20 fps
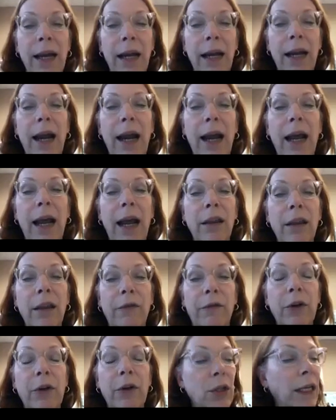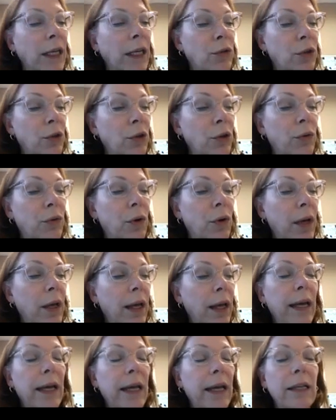and the first thing it's going to make you do
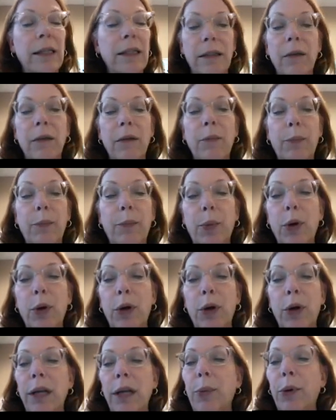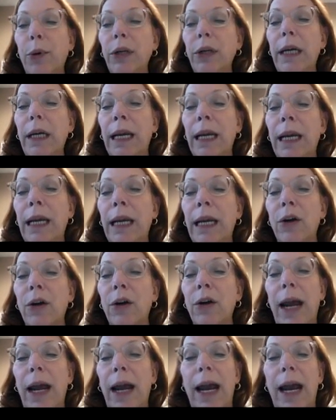is put in your
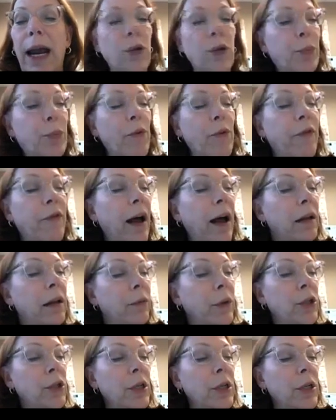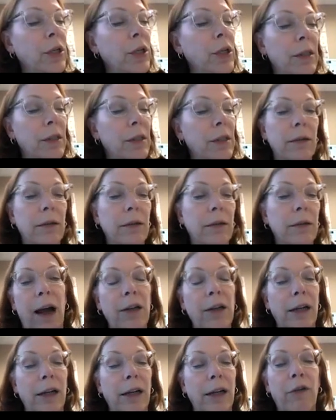agent profile, which is your
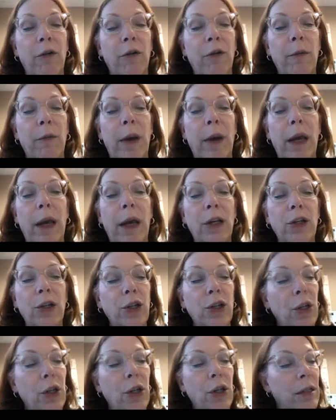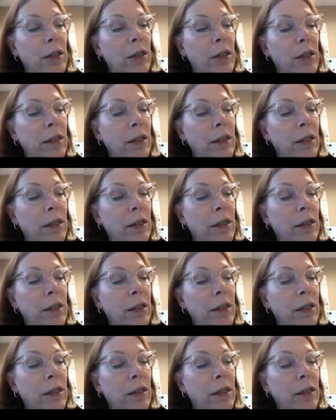contact information, etc.